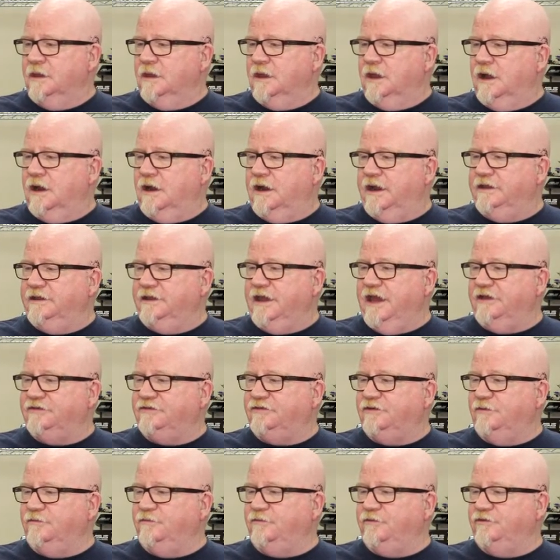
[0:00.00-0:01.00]
All right, yeah,
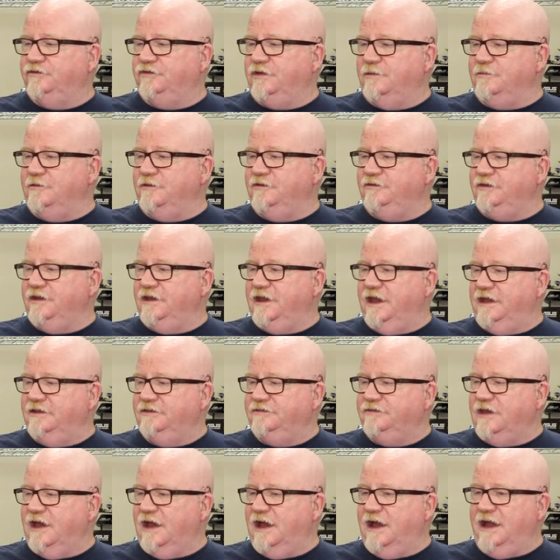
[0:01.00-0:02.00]
so for some reason,
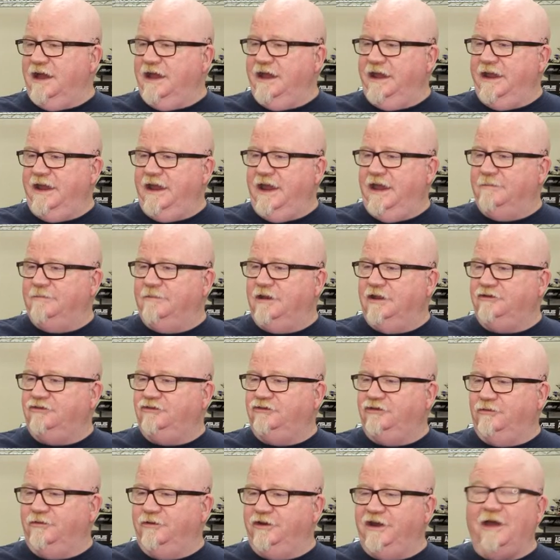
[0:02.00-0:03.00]
guys, I am not
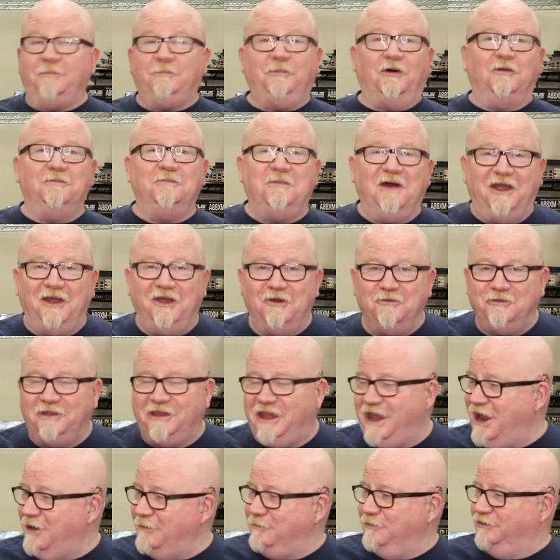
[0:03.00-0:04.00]
showing up on my own
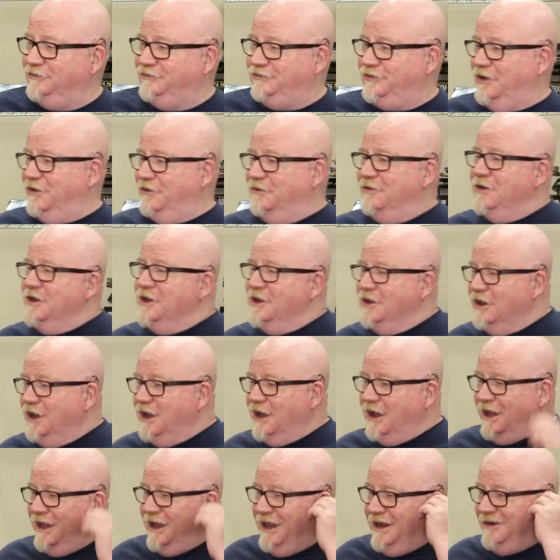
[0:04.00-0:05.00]
camera. So
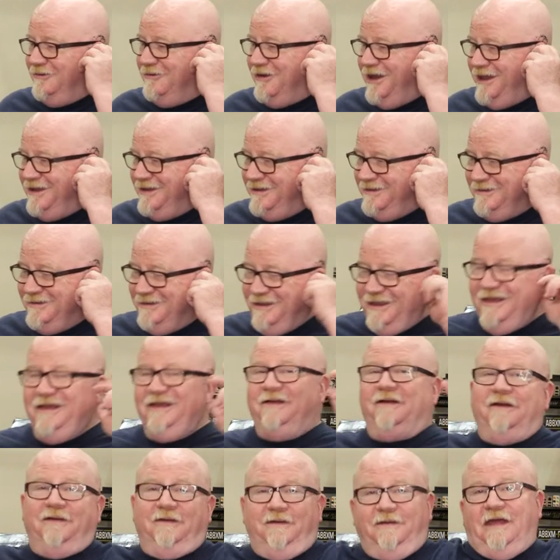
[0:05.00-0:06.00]
uh, anyway,
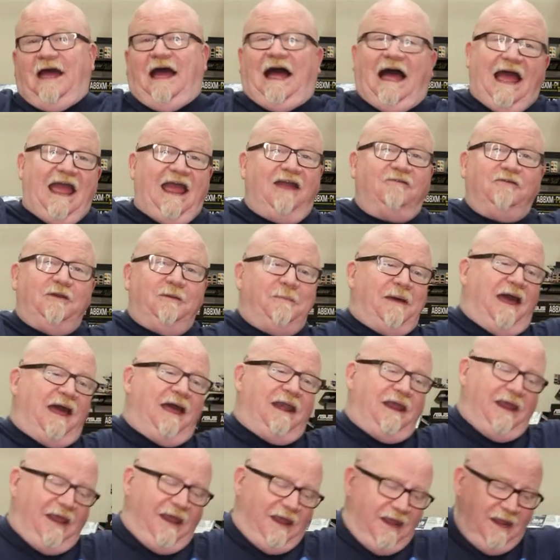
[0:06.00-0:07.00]
hi,
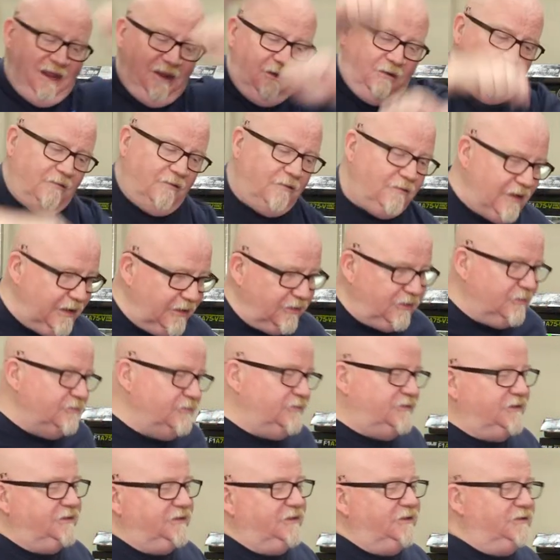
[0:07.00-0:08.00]
everybody. Welcome
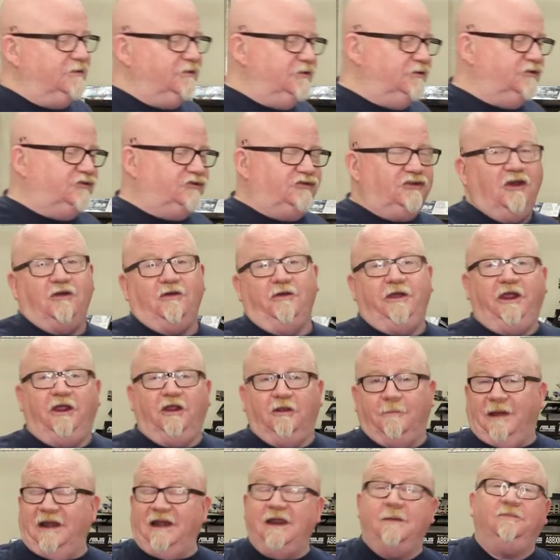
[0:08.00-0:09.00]
to the show here.
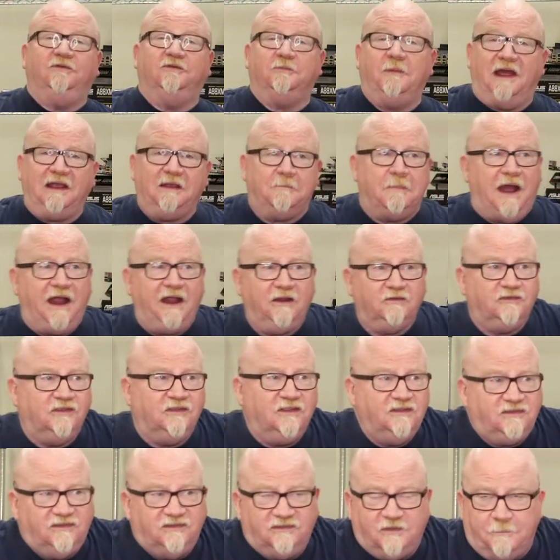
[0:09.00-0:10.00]
My name is Mike Meyers, and
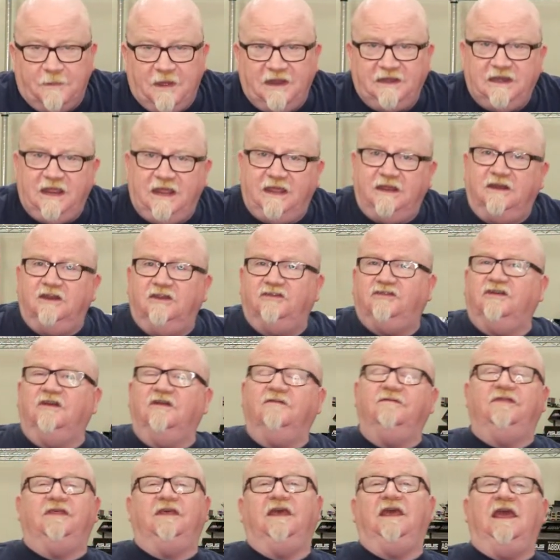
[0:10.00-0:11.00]
this is the Monday edition
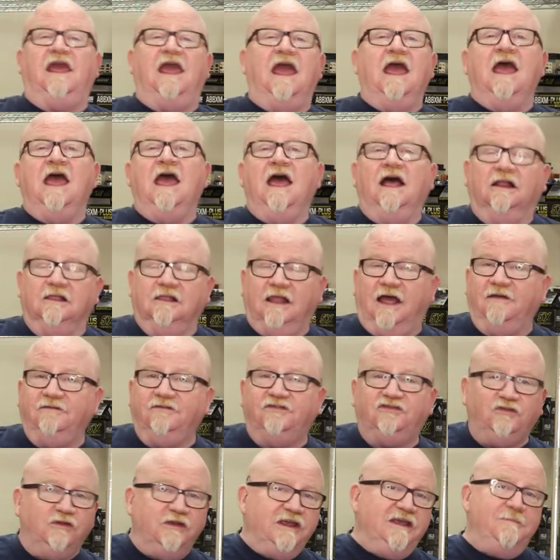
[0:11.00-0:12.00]
of the live
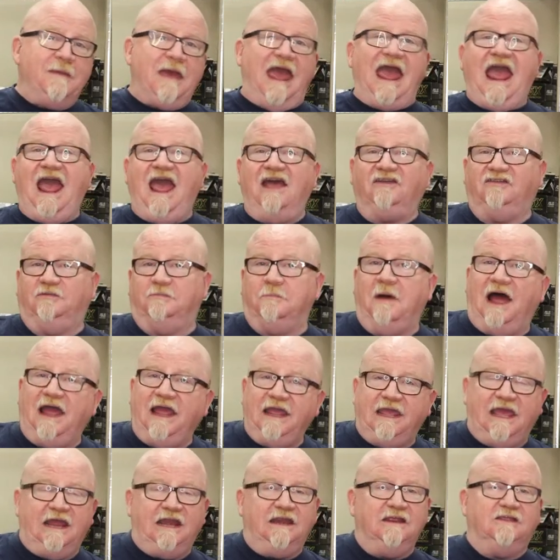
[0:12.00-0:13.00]
stream Ask
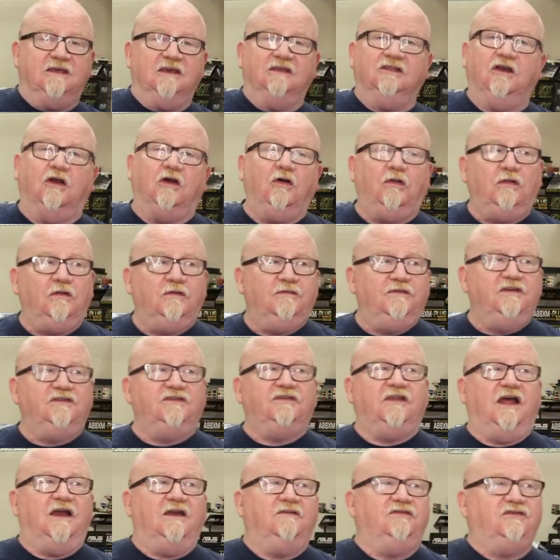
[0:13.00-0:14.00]
Mike Anything. The goal of
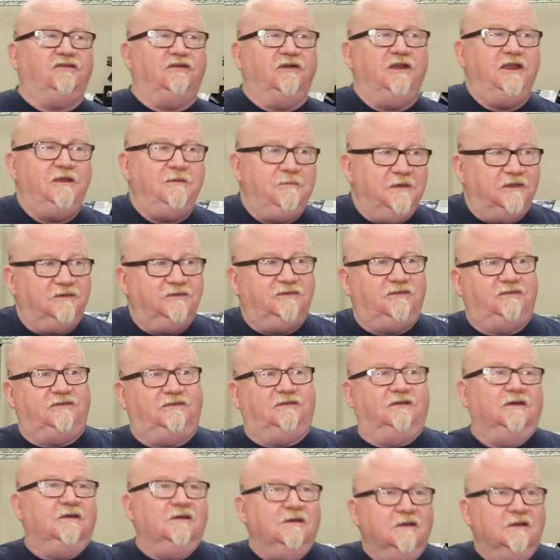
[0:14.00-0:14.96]
this live stream is